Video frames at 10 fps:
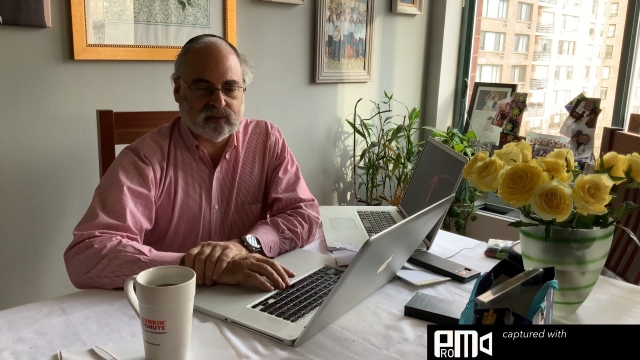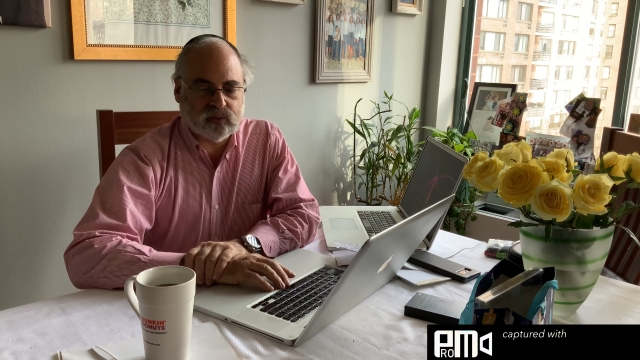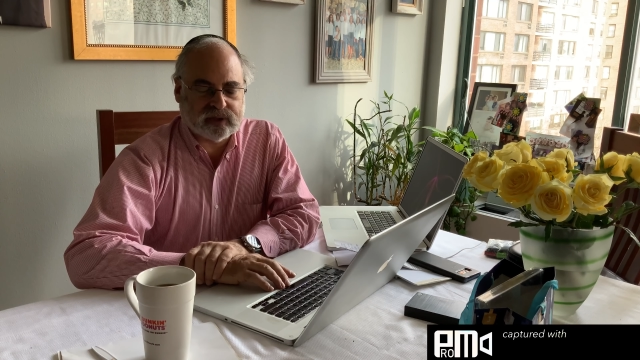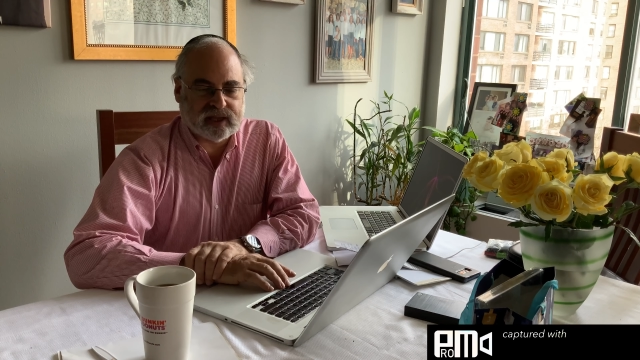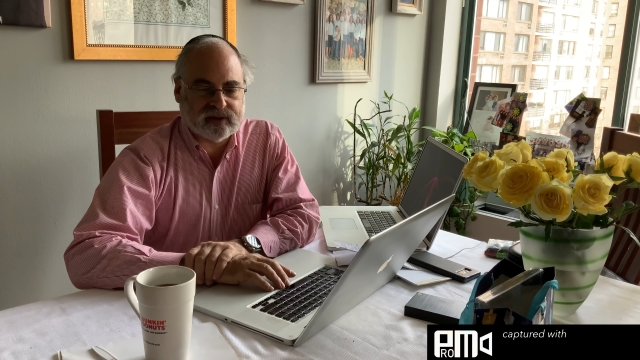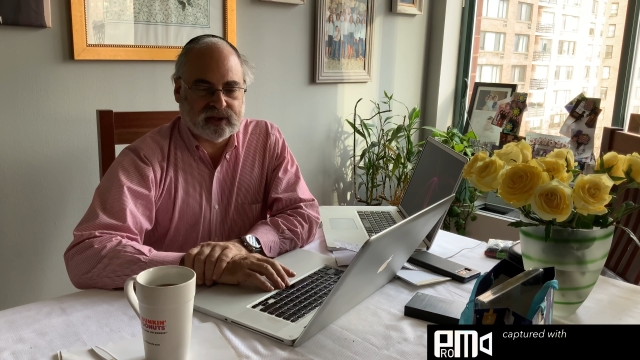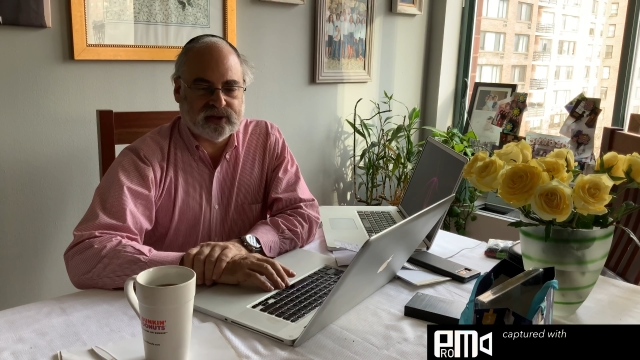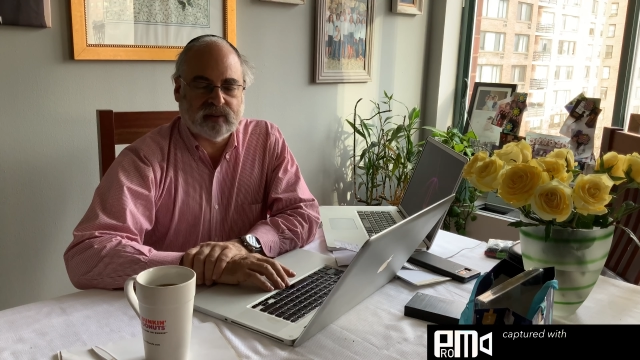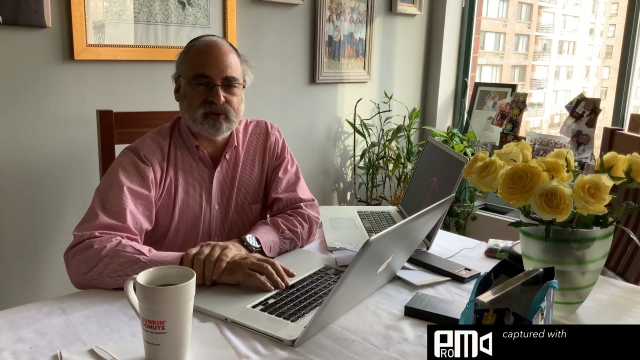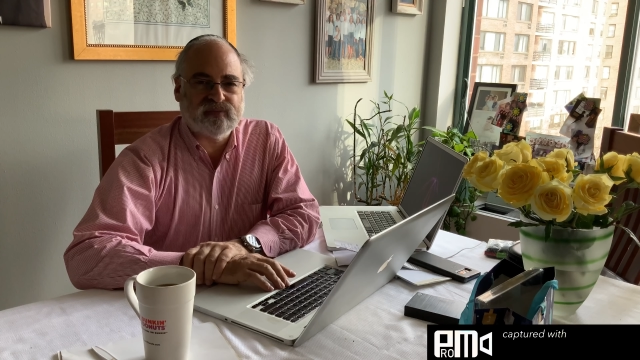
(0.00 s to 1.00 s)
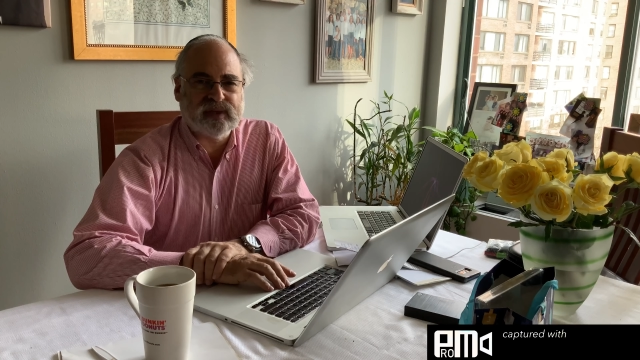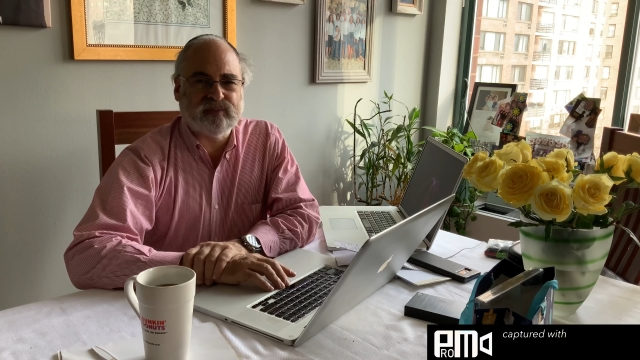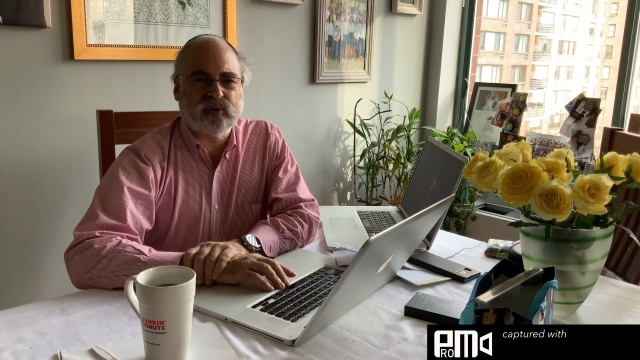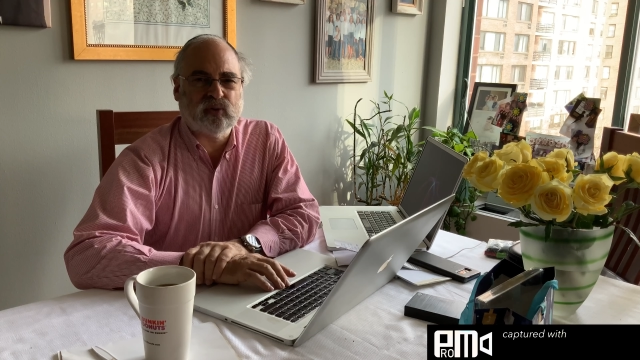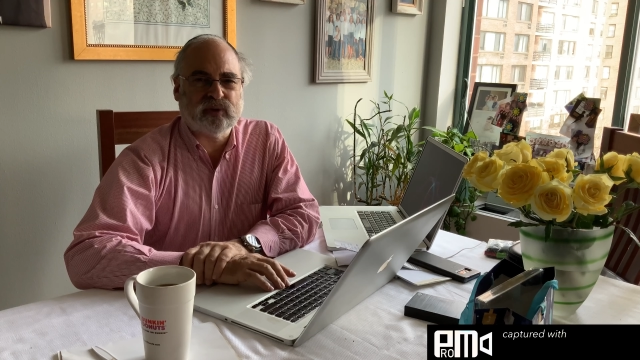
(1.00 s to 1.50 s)
we'll get a number of
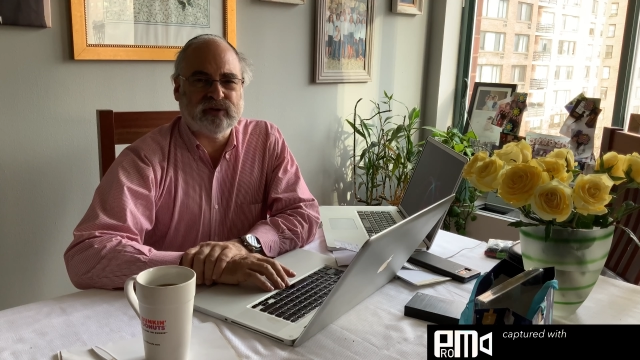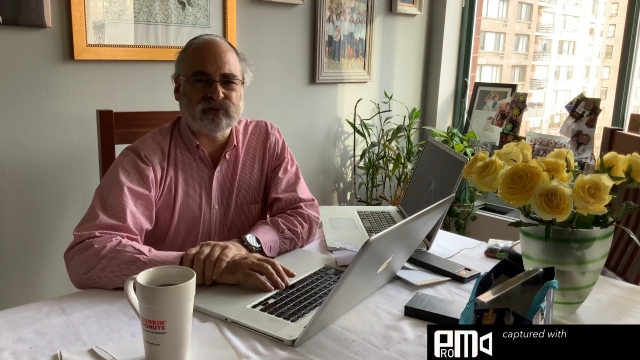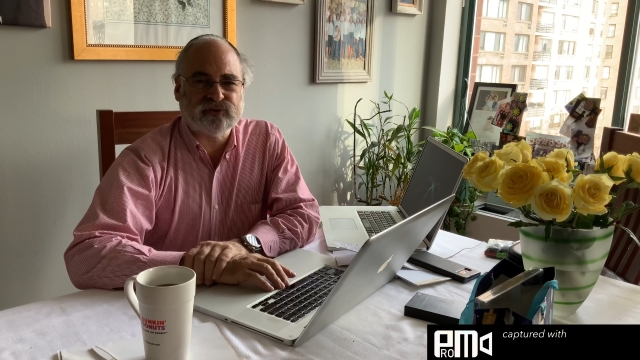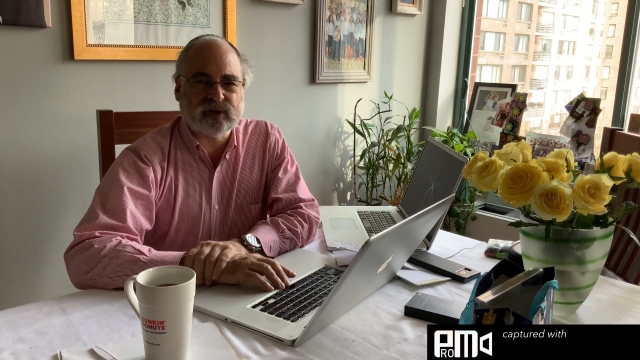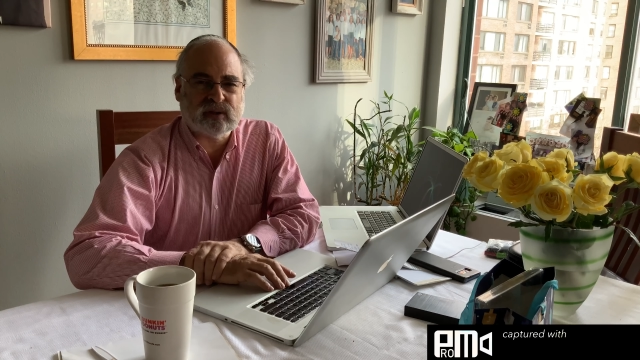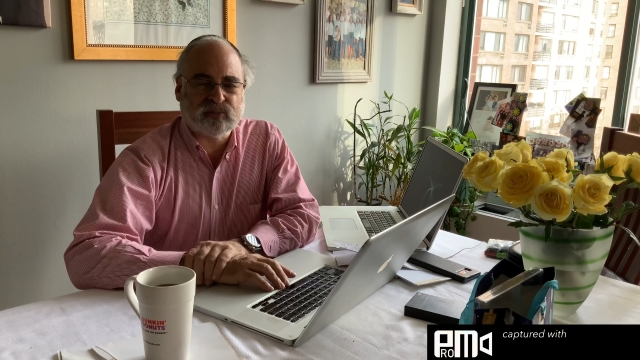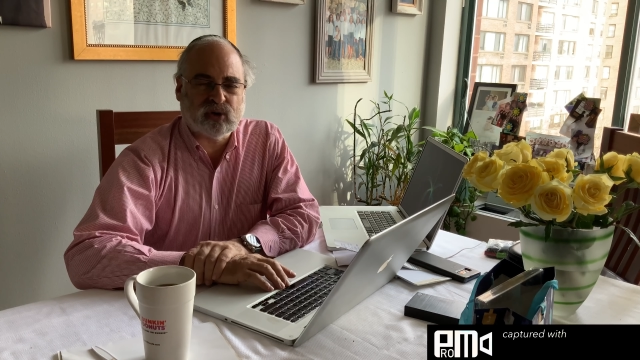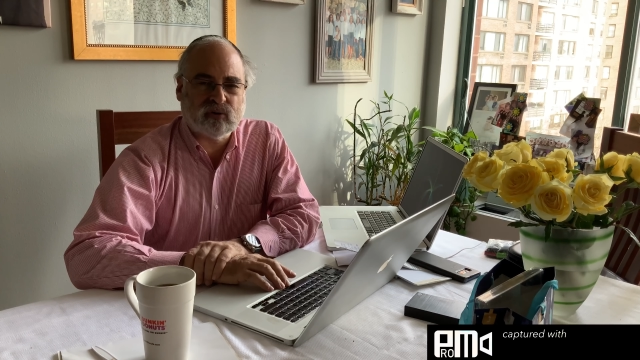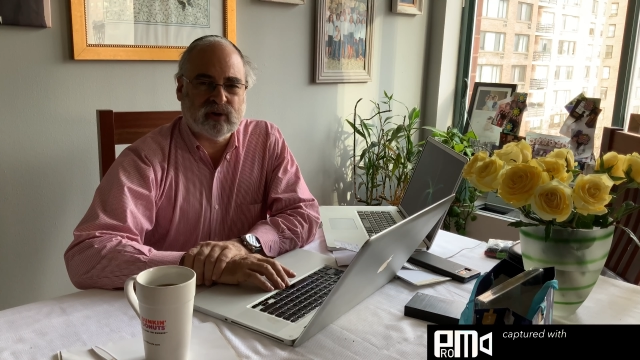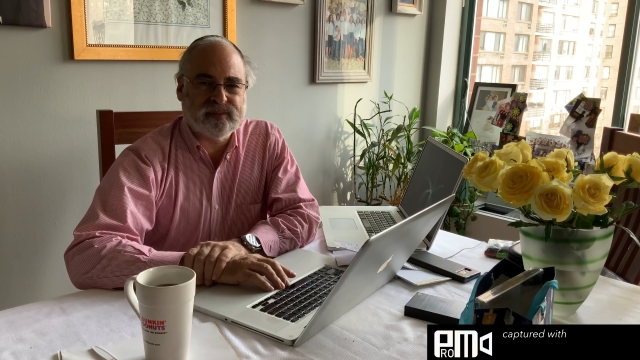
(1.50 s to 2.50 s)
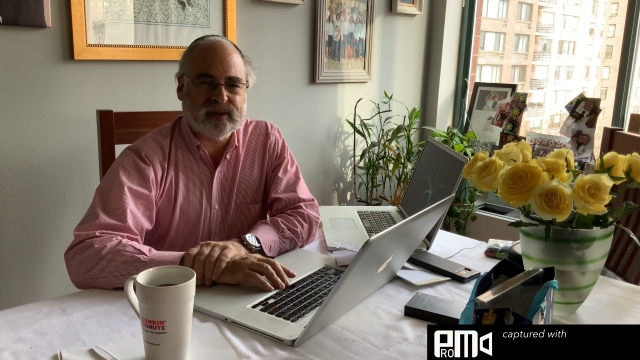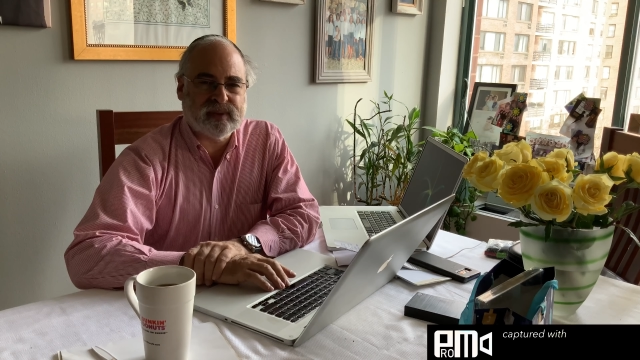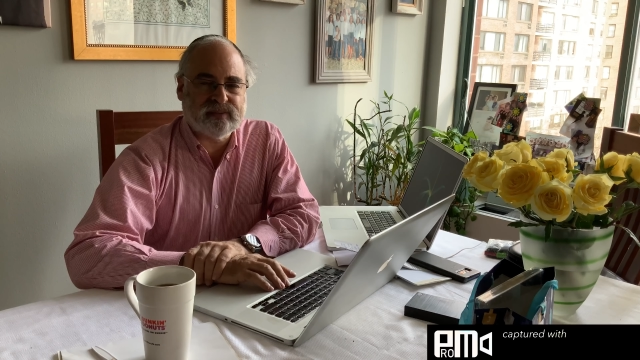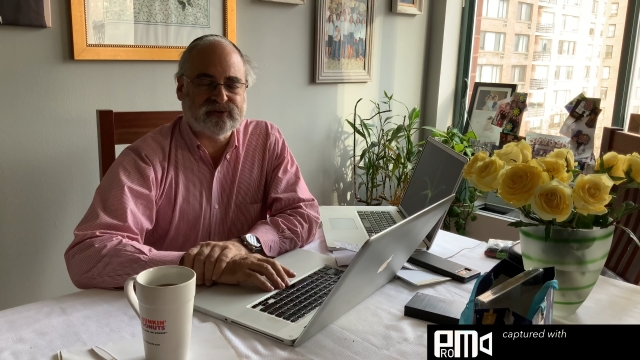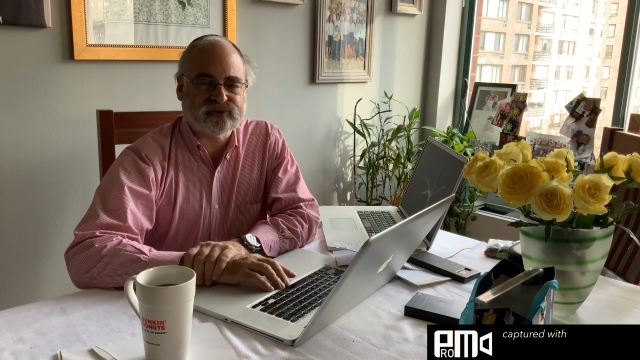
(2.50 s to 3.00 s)
people who are interested in the program, and
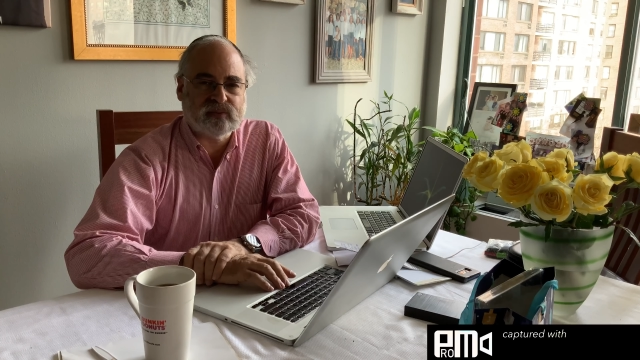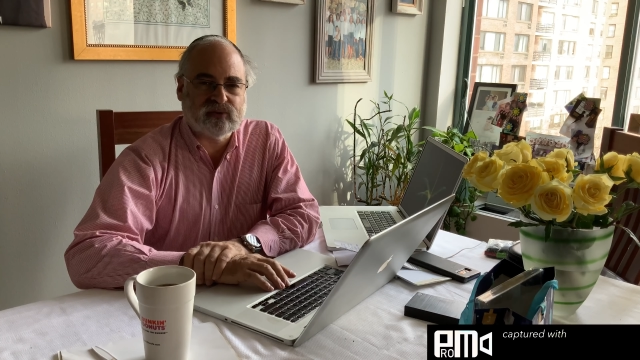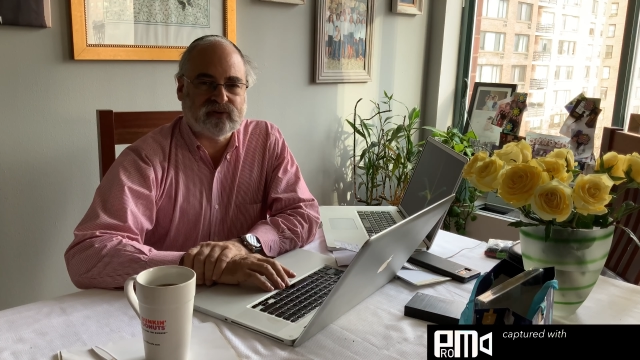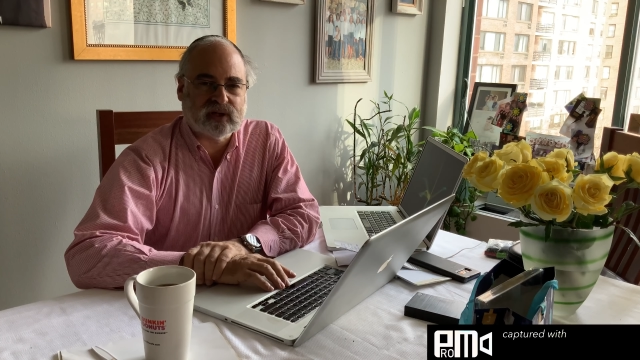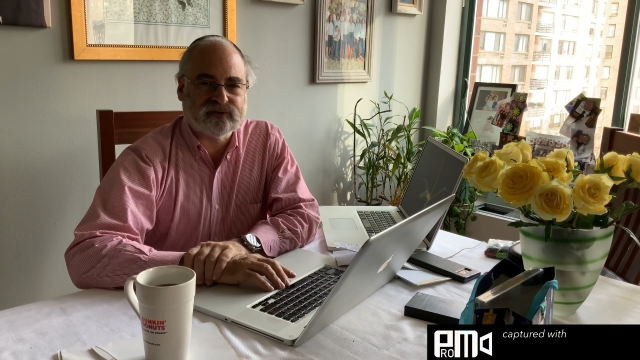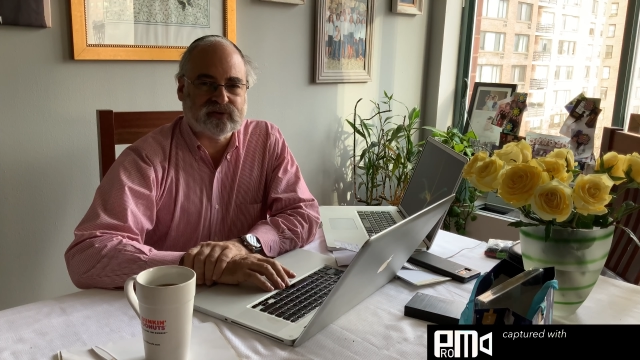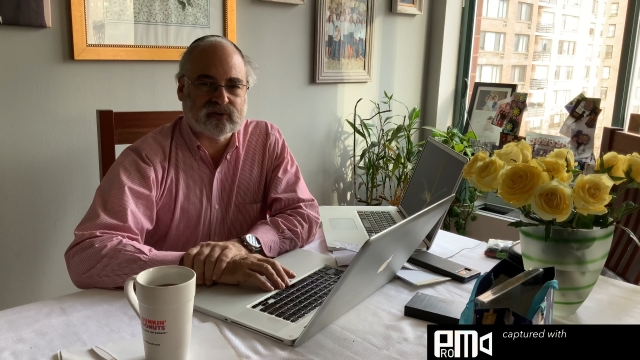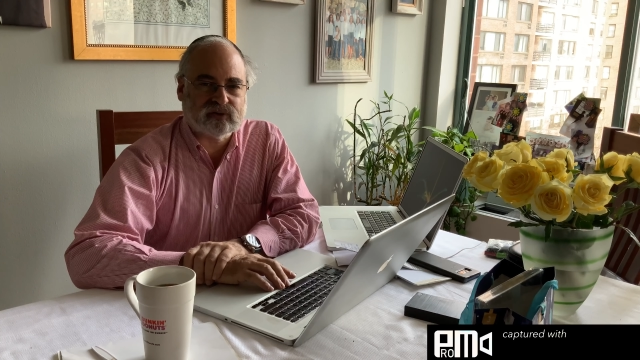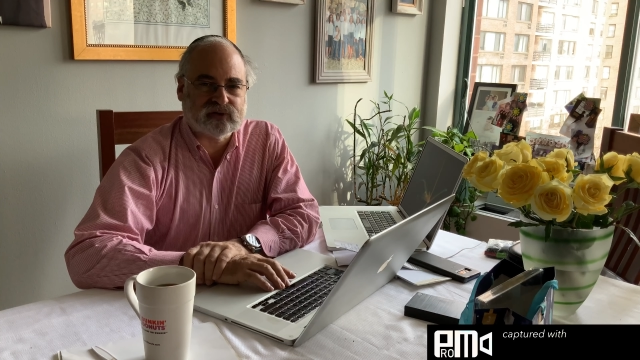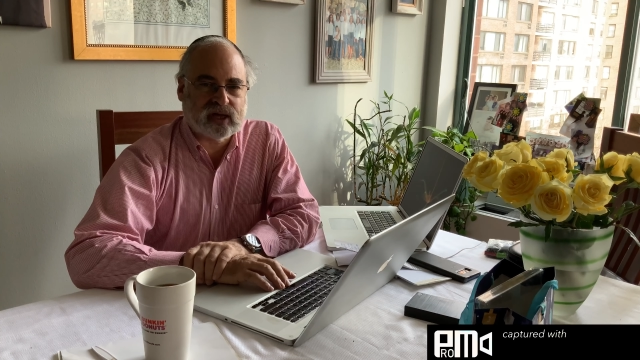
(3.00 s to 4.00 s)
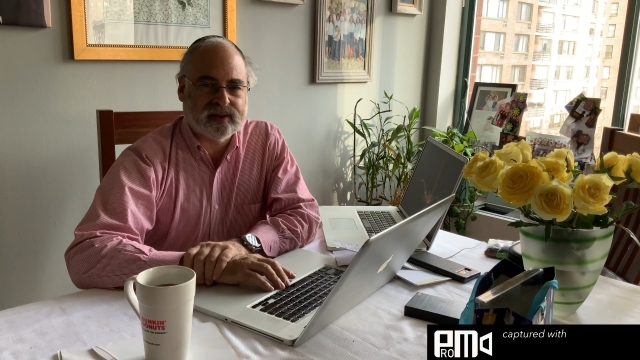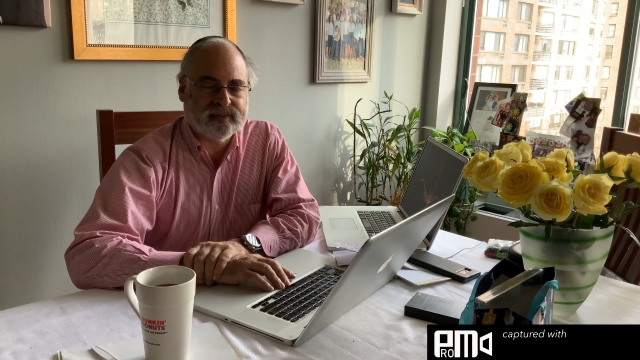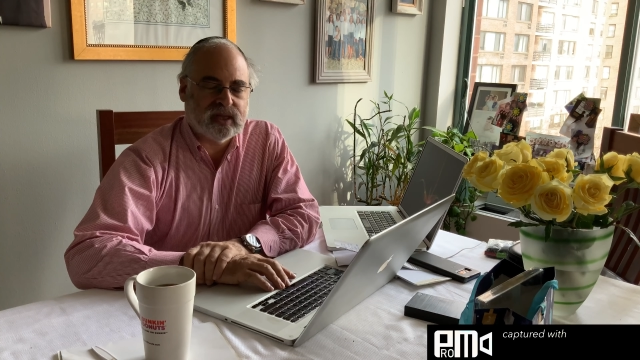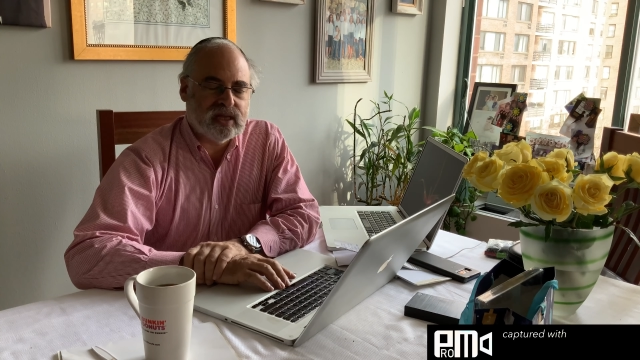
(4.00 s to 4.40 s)
maybe some will volunteer their time